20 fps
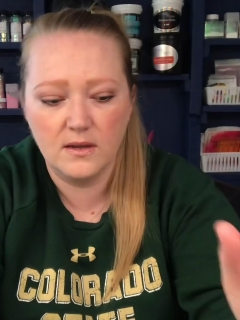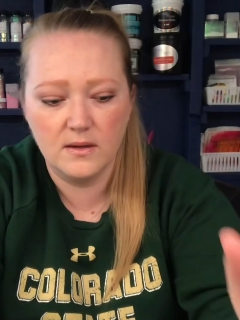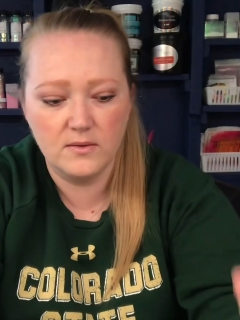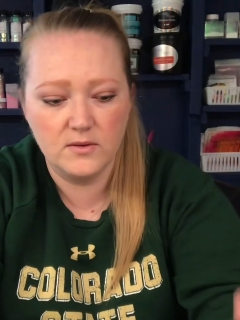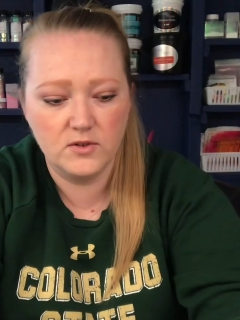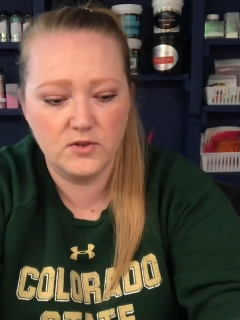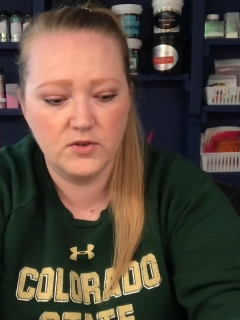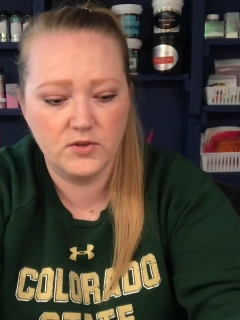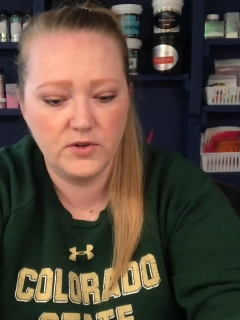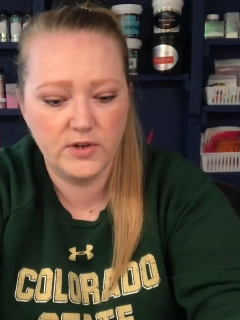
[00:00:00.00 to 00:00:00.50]

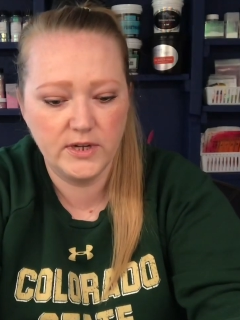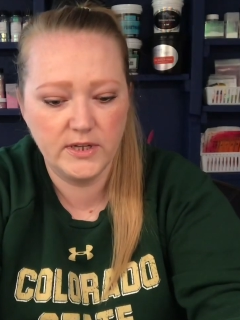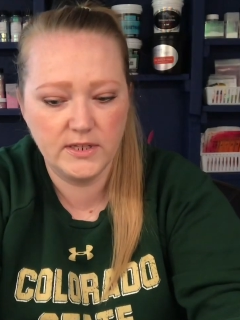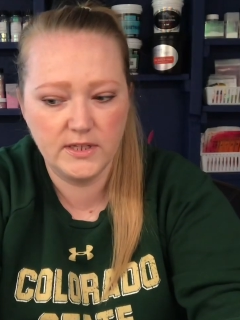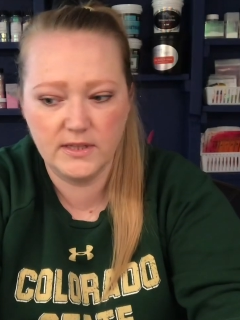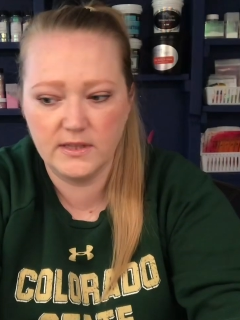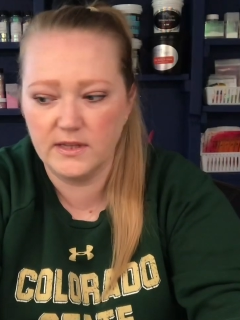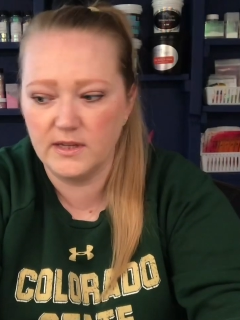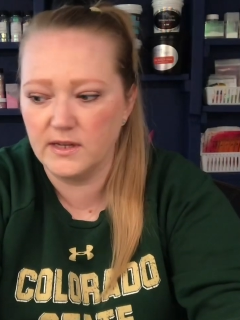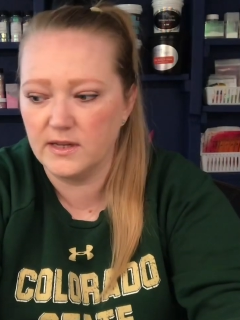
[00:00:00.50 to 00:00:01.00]
trying to
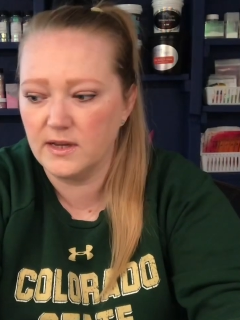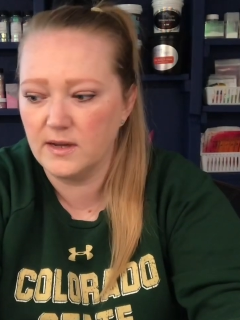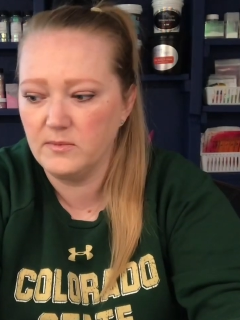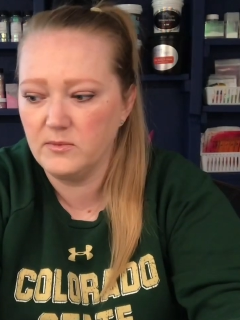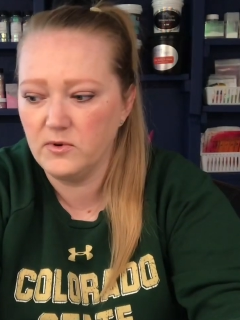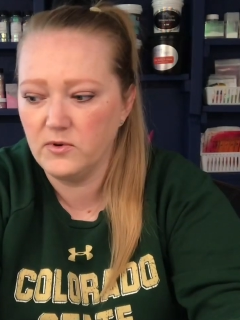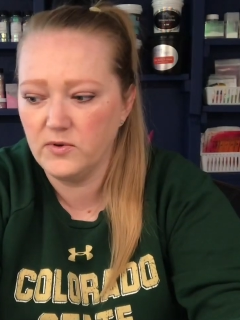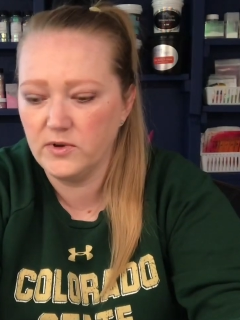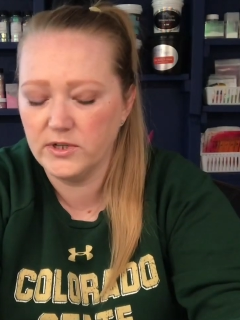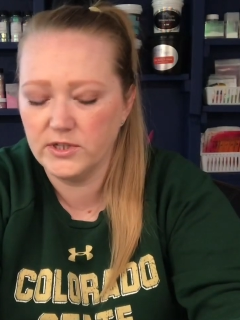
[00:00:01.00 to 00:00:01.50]
think, I'm
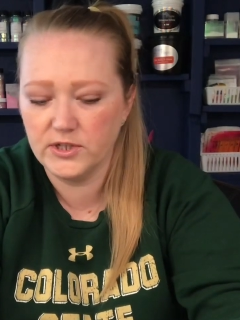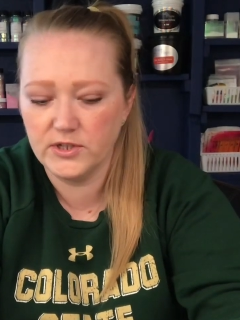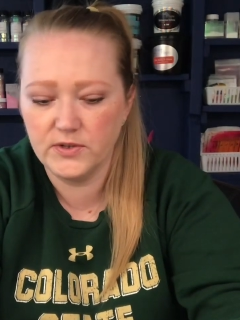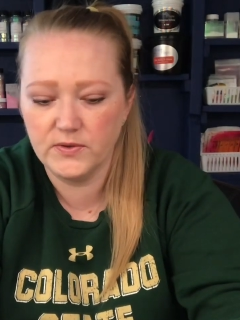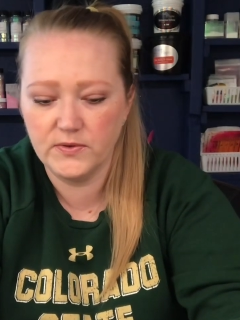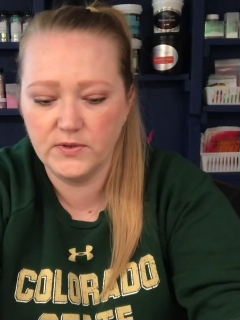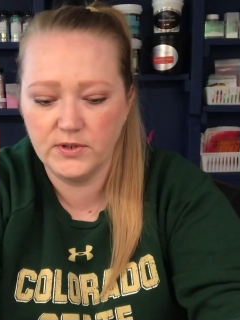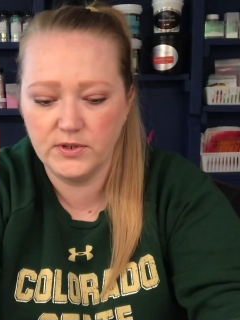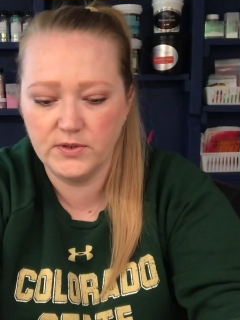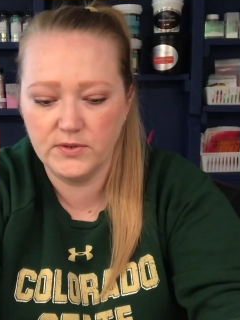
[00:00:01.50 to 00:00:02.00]
going to
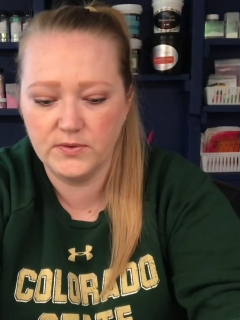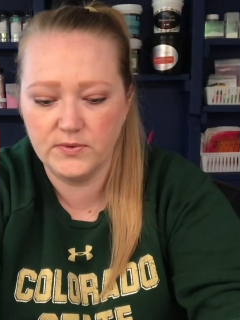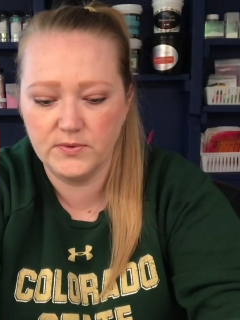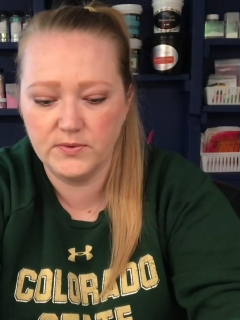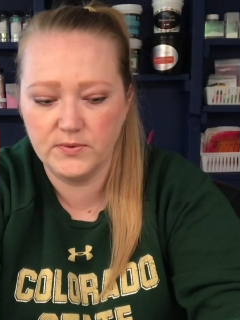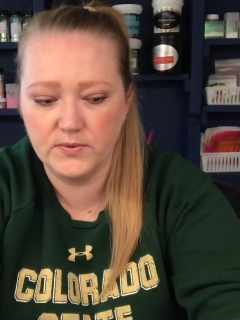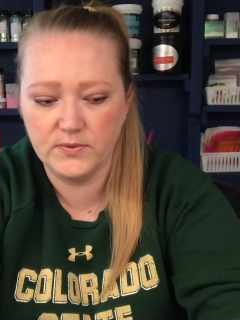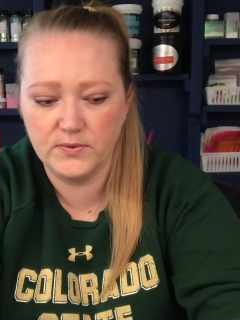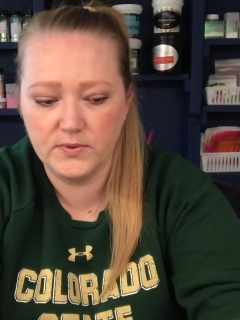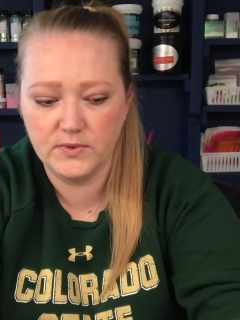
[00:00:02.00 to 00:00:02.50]

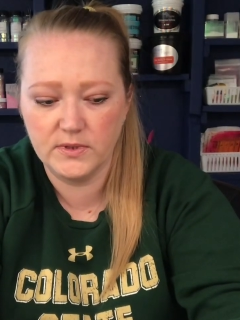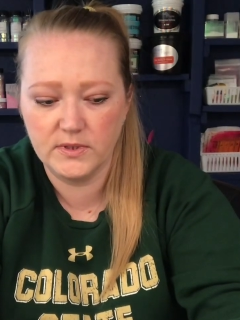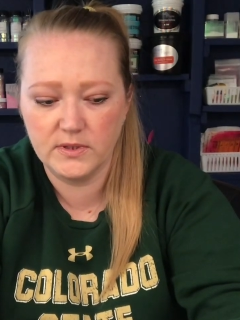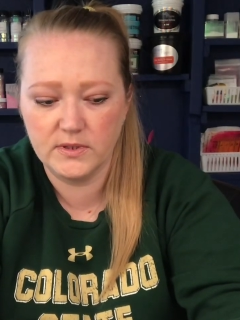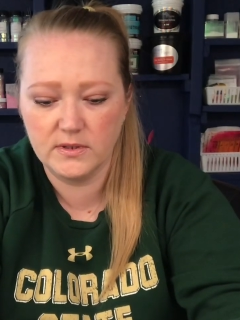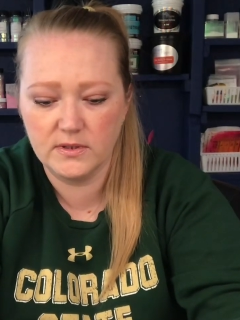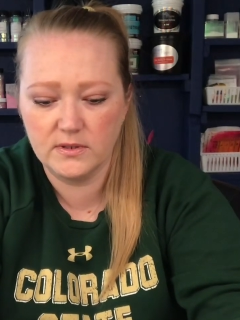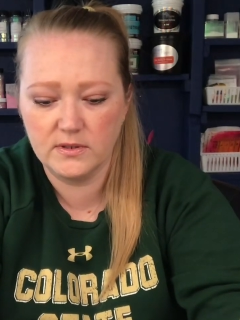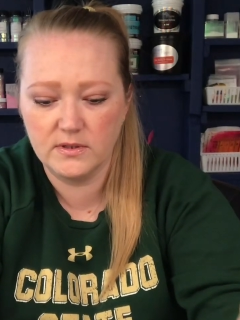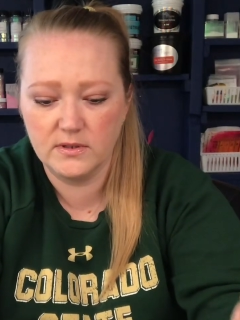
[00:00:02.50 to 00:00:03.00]

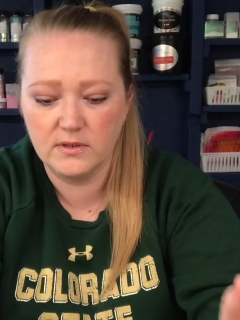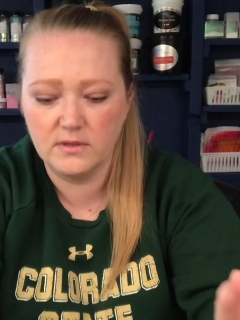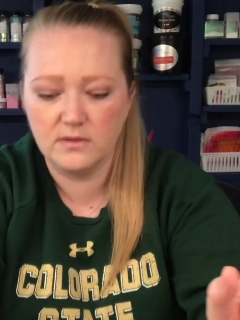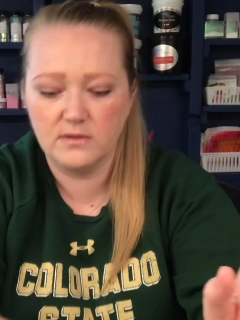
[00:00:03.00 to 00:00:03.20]
use